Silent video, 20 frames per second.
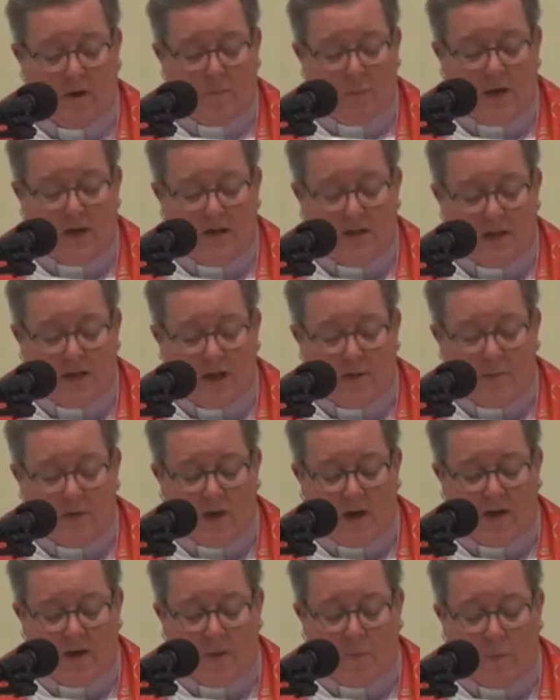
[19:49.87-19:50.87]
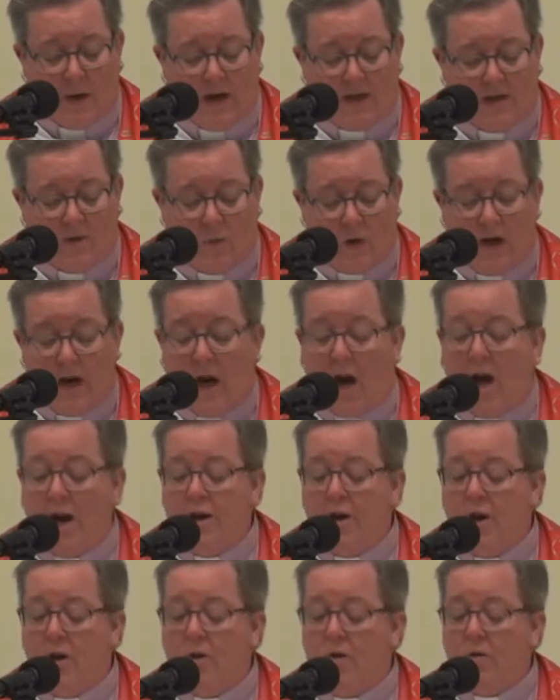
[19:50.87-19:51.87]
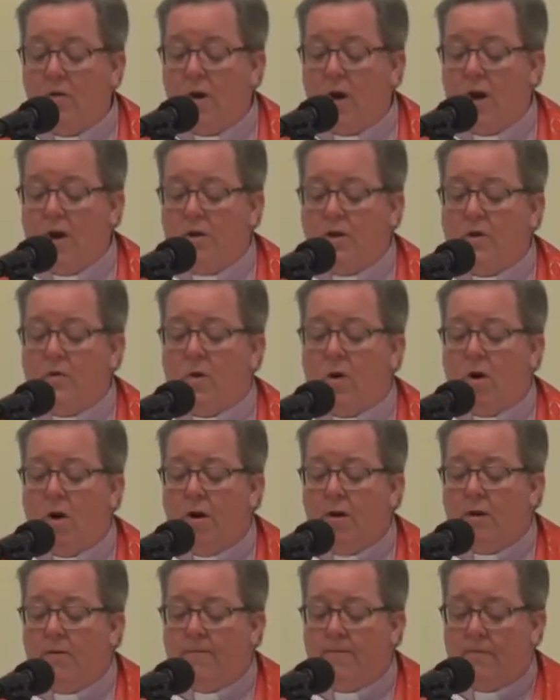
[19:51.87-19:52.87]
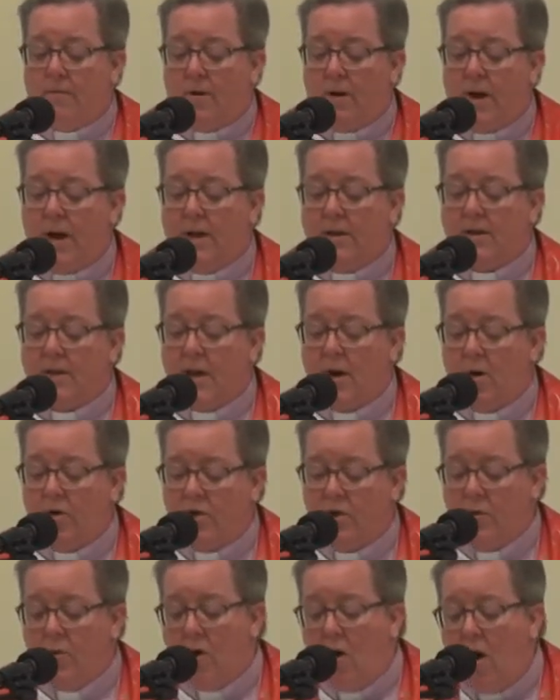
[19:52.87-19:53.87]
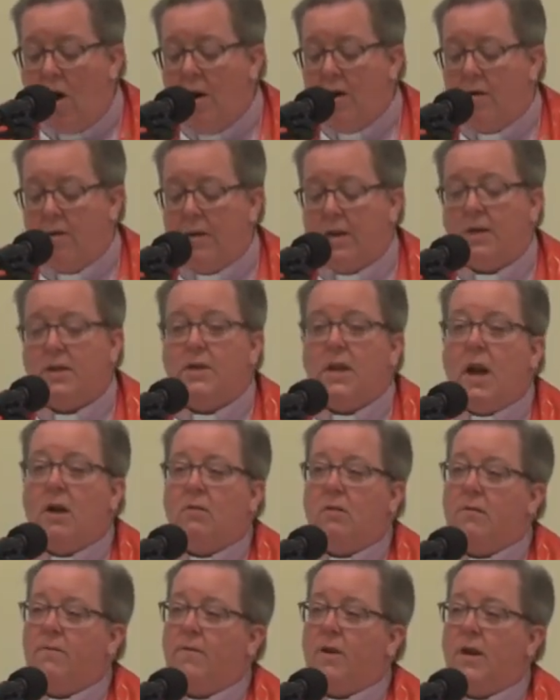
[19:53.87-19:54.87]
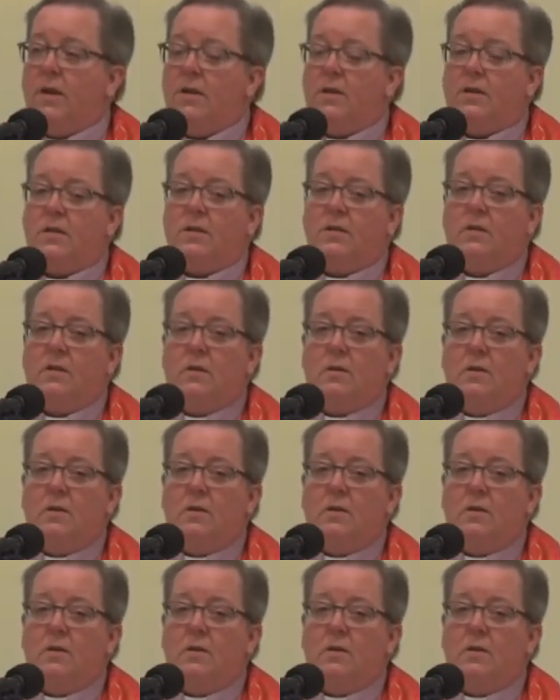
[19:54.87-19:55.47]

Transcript: Peace seems like the best way I know to honor the sacrifice